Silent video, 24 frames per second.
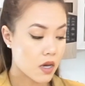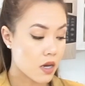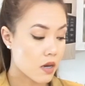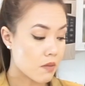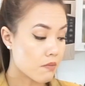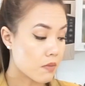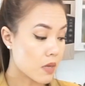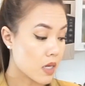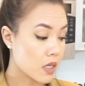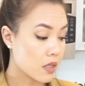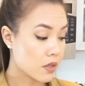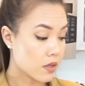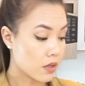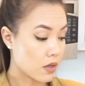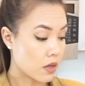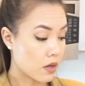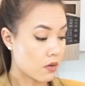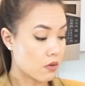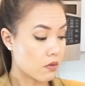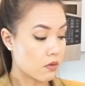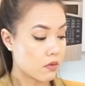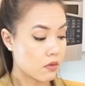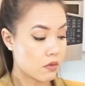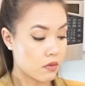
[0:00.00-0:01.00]

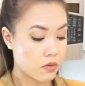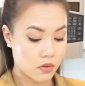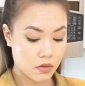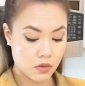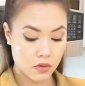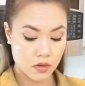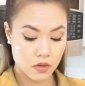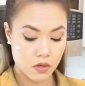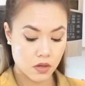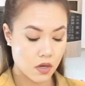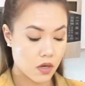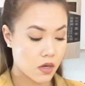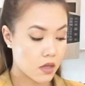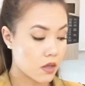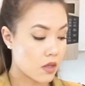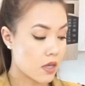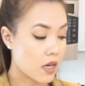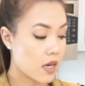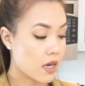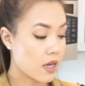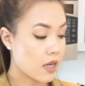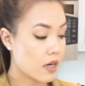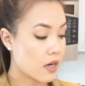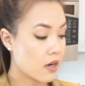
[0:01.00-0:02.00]
miso,
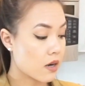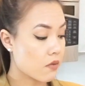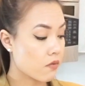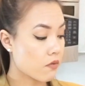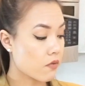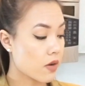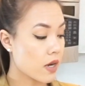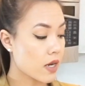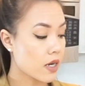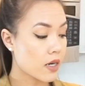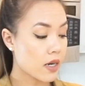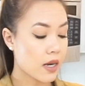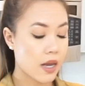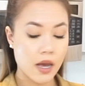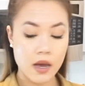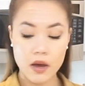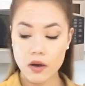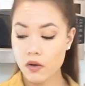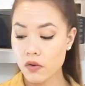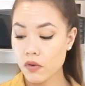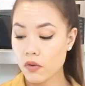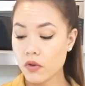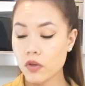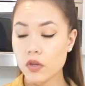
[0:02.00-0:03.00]
then right
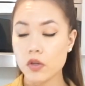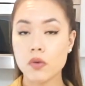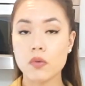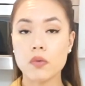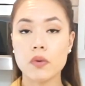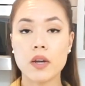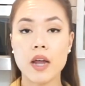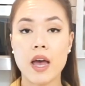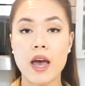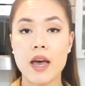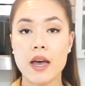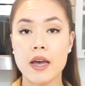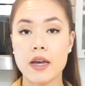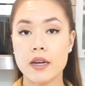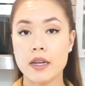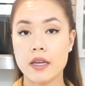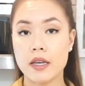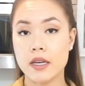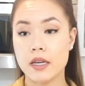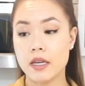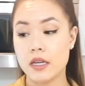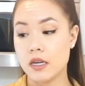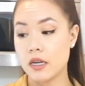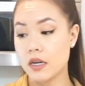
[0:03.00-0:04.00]
now you would add
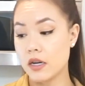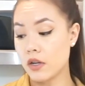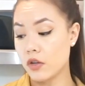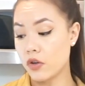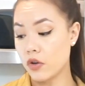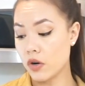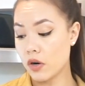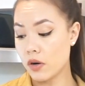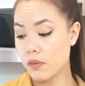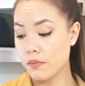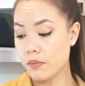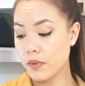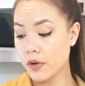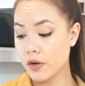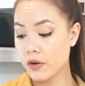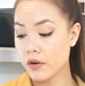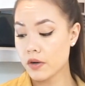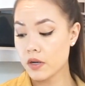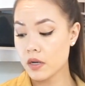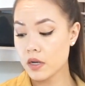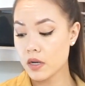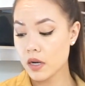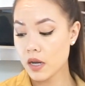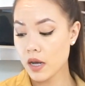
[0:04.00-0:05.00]
in your
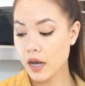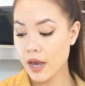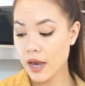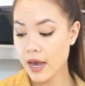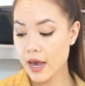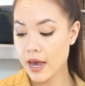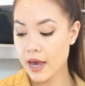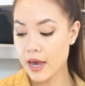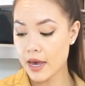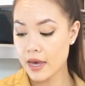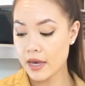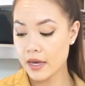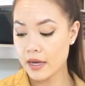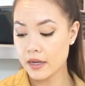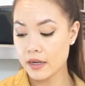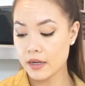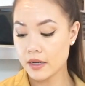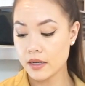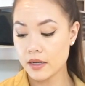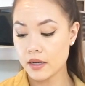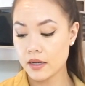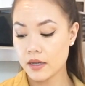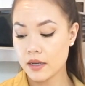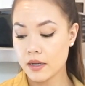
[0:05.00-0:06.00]
mirin
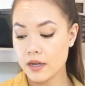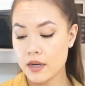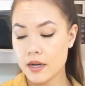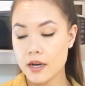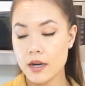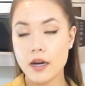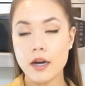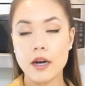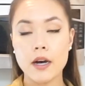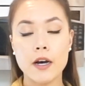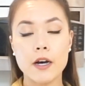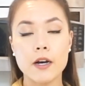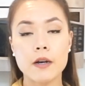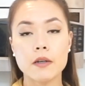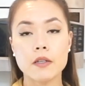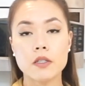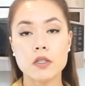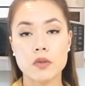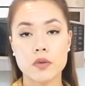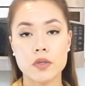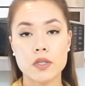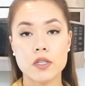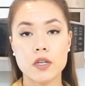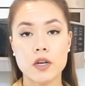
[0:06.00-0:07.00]
and
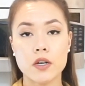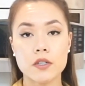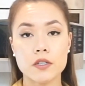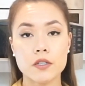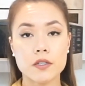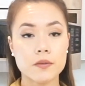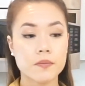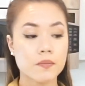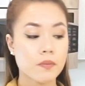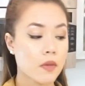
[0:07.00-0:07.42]
soy sauce.